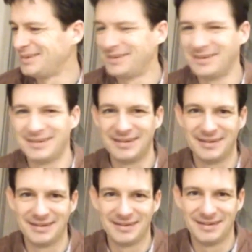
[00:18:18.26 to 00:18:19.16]
Deep
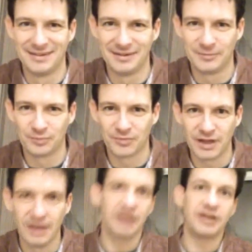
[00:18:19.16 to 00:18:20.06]
digger then.
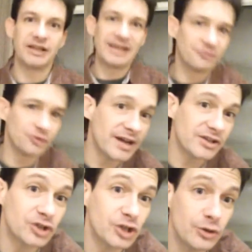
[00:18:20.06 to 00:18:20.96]
Confusion.
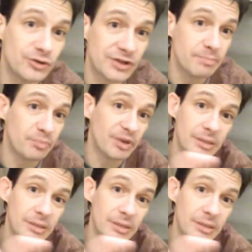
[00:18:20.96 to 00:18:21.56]
101.